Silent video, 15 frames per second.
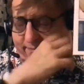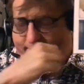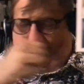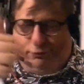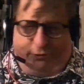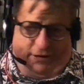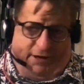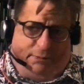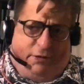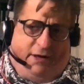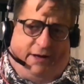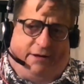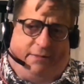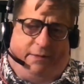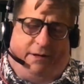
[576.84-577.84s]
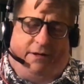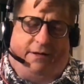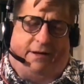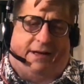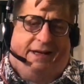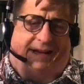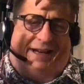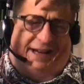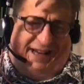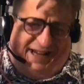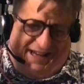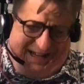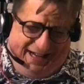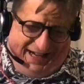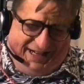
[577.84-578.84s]
pretty predictable,
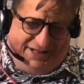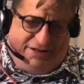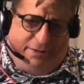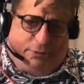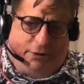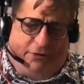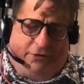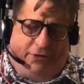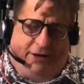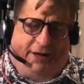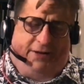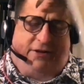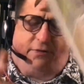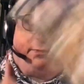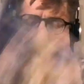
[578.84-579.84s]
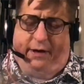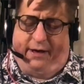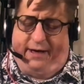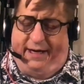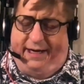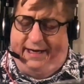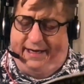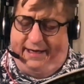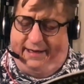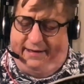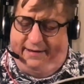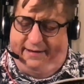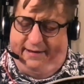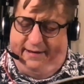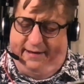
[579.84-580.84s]
not super interesting at this point. And